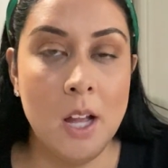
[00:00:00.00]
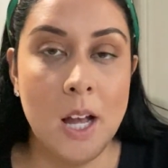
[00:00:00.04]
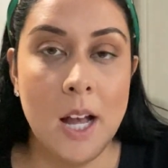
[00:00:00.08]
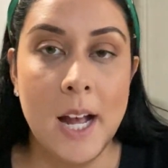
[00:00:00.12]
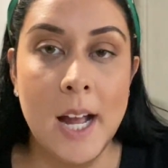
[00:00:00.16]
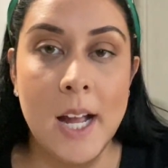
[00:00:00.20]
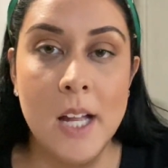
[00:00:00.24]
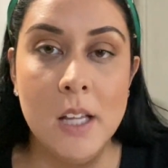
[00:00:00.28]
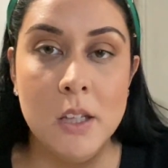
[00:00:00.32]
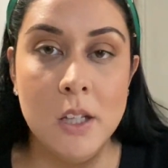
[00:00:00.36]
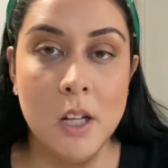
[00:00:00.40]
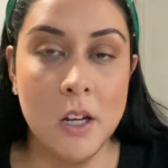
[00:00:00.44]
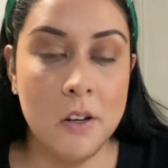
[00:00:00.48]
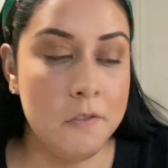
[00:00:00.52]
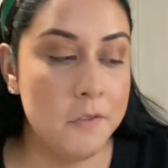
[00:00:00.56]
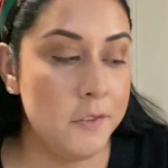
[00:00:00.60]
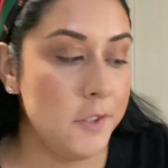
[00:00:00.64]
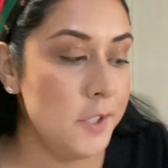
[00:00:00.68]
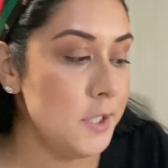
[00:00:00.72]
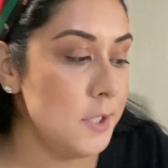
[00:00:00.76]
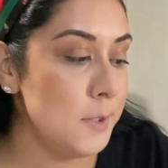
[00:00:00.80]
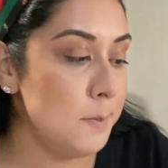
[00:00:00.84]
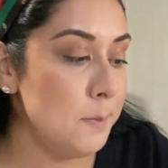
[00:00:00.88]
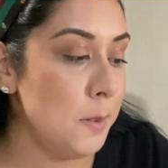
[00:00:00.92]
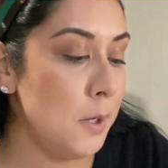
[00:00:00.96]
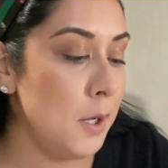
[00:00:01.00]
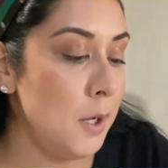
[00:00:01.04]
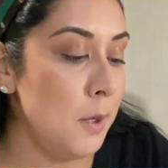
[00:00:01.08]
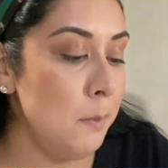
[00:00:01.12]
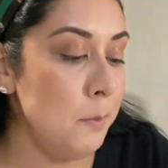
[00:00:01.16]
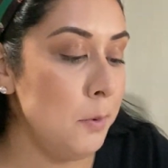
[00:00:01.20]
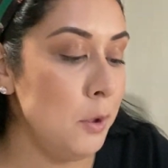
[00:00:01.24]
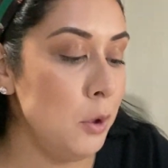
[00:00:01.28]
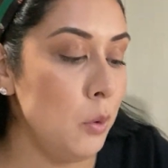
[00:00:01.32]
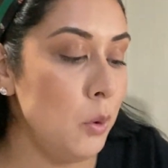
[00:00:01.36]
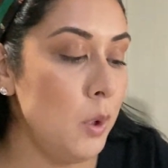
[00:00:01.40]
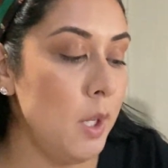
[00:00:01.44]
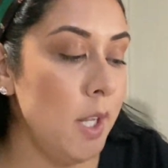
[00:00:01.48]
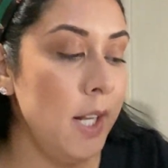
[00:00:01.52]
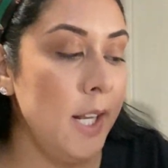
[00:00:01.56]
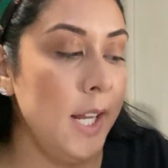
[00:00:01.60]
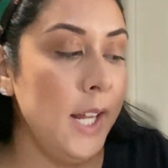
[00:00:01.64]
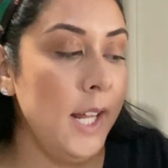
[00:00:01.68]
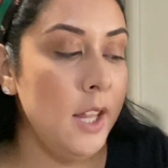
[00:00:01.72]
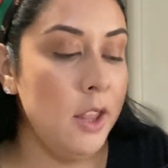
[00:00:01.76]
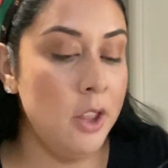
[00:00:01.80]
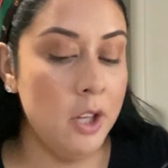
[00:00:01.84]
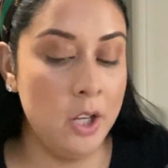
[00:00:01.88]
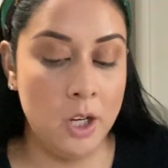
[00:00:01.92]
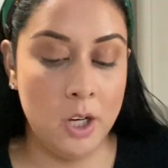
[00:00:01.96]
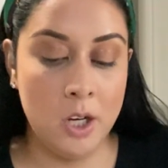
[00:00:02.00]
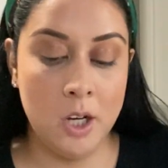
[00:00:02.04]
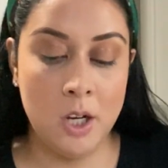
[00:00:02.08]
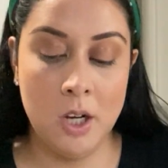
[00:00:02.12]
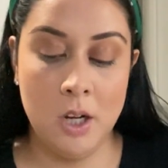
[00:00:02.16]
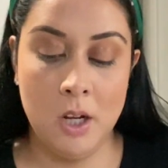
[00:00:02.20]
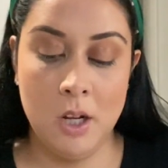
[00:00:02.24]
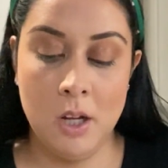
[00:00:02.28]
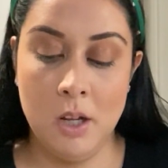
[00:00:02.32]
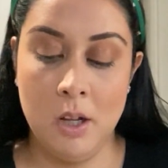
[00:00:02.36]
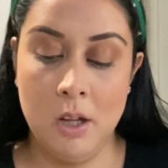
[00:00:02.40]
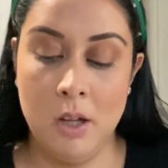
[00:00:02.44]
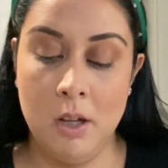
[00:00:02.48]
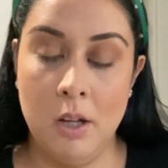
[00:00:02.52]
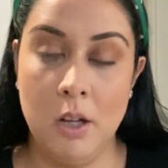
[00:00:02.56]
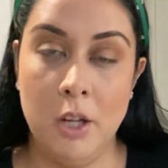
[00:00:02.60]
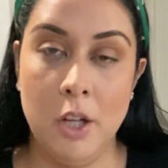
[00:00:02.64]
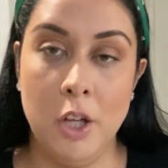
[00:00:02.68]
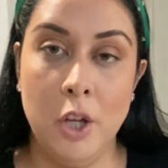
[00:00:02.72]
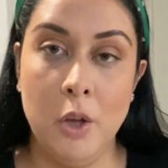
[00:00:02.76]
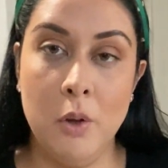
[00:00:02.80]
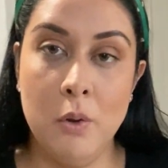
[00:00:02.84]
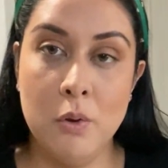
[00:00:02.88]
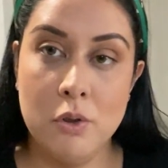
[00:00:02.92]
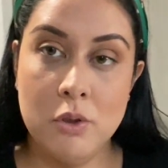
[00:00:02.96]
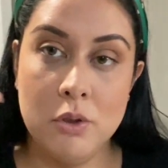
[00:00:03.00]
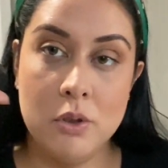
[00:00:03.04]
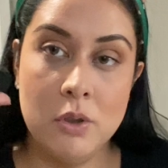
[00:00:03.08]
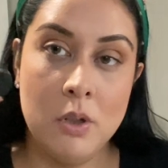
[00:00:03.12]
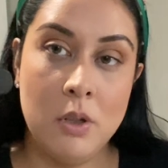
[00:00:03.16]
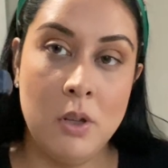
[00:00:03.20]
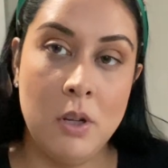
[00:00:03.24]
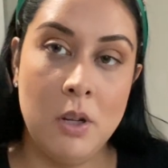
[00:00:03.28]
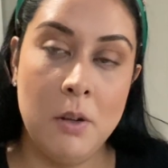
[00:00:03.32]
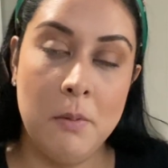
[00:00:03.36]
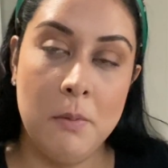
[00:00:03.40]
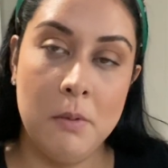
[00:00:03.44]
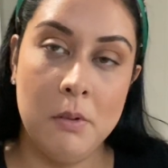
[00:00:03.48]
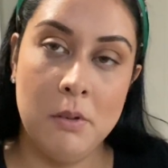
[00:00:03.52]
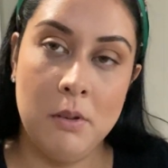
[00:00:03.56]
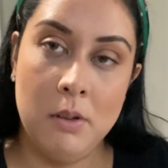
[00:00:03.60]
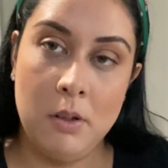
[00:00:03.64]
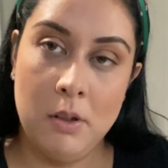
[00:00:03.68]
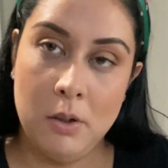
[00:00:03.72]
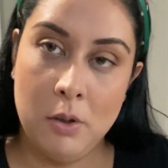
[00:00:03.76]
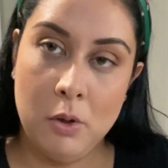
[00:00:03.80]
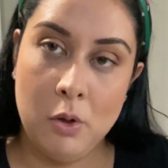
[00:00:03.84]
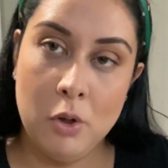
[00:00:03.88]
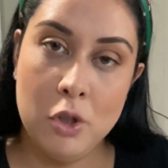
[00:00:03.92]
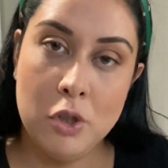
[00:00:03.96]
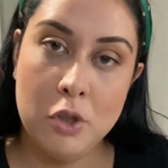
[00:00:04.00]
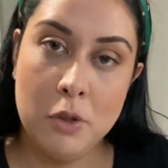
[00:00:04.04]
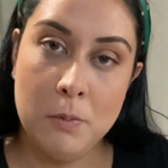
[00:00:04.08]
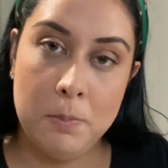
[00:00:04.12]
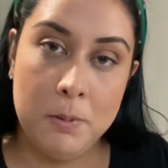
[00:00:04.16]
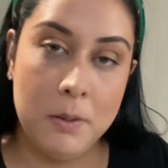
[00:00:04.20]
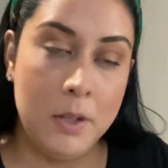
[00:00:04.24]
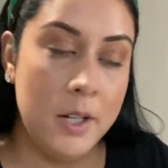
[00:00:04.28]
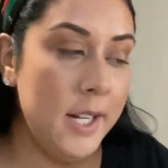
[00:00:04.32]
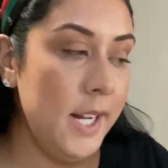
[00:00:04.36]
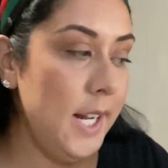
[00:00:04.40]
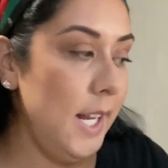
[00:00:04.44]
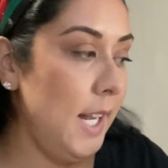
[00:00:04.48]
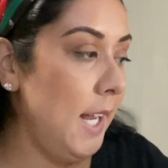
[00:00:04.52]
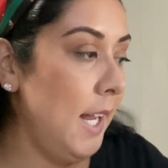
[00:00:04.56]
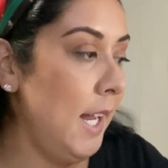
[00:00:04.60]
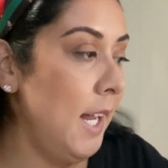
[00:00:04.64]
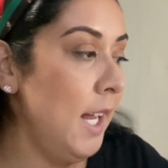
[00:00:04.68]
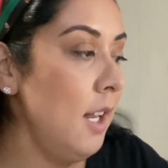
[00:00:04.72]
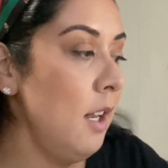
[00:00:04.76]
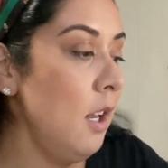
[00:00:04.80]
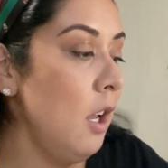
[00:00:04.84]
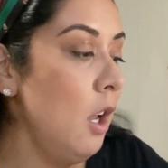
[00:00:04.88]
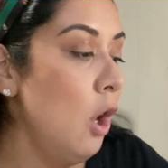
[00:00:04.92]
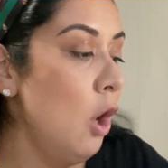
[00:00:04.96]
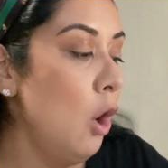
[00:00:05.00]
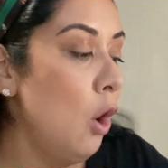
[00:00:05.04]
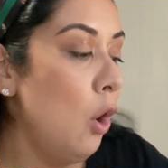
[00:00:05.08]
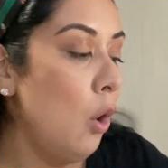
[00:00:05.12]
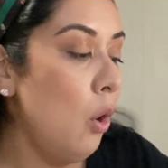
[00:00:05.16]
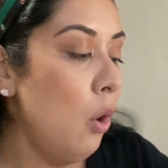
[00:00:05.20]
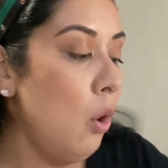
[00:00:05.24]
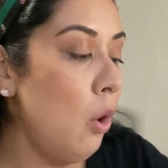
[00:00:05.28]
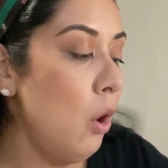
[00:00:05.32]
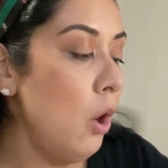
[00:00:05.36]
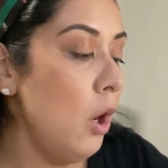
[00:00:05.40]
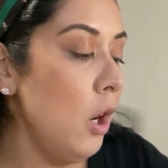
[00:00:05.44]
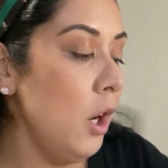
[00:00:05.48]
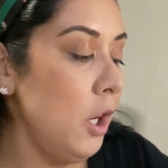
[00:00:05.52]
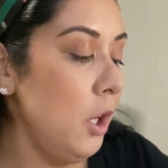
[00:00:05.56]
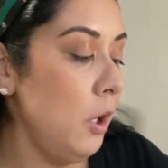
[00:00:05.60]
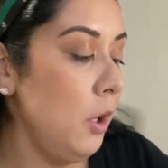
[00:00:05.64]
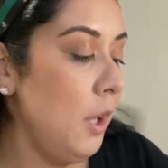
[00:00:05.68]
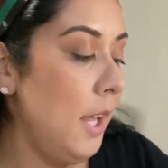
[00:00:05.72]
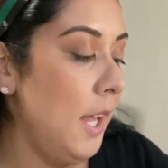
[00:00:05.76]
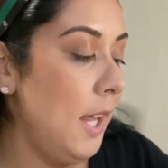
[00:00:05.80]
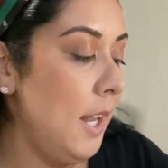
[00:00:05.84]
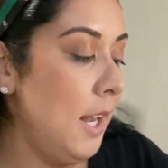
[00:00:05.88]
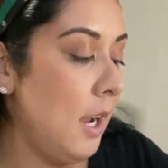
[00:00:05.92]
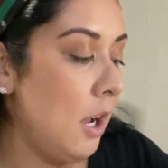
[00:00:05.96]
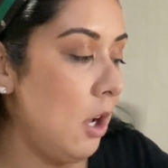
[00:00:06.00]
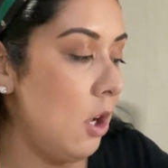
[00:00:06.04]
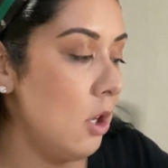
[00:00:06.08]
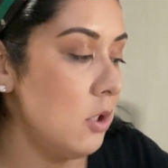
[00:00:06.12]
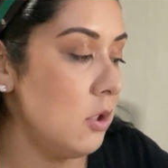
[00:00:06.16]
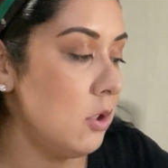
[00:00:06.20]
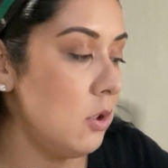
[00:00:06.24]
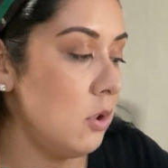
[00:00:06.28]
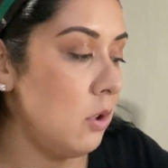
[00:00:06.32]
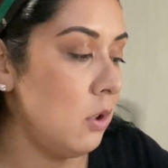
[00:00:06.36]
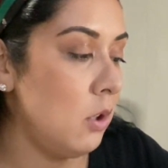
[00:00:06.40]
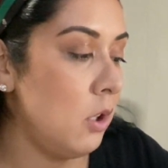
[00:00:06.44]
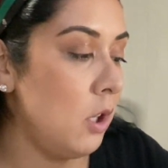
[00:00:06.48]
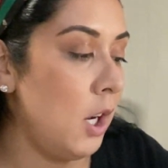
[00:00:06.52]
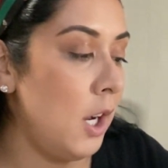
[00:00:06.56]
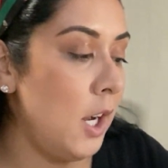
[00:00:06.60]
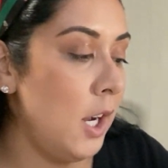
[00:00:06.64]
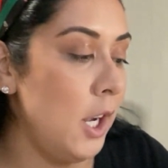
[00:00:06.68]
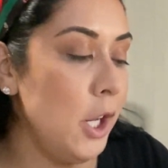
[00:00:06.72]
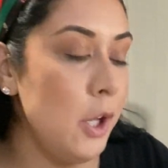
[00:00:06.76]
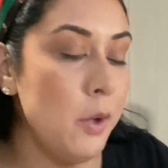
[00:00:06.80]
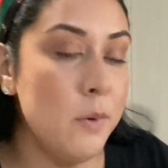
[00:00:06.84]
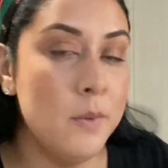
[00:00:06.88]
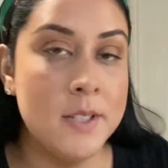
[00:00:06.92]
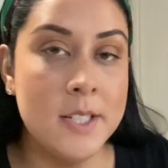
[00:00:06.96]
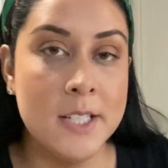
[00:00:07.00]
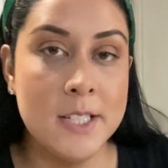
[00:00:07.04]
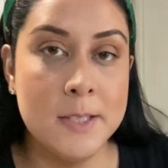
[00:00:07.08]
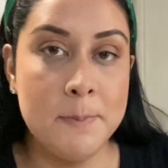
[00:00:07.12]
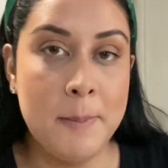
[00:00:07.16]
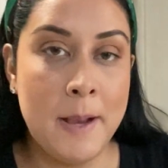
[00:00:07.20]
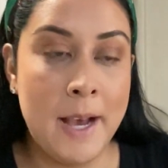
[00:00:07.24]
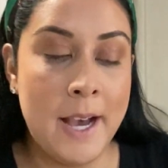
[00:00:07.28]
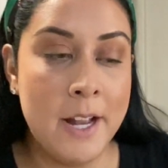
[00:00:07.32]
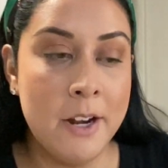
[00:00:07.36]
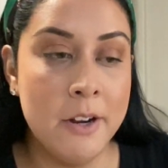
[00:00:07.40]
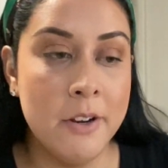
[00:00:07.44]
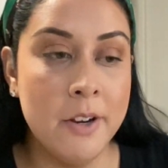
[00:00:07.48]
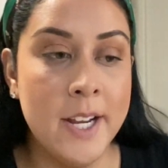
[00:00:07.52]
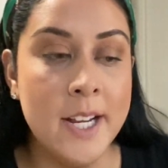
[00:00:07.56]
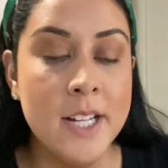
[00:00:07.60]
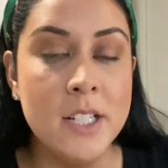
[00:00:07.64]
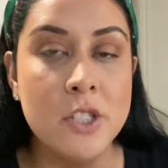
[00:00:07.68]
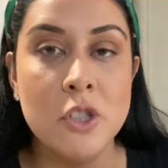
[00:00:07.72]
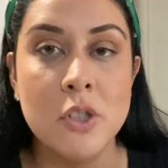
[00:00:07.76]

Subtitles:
I love this pump. You can either use the cord to plug it in, or it also uses batteries.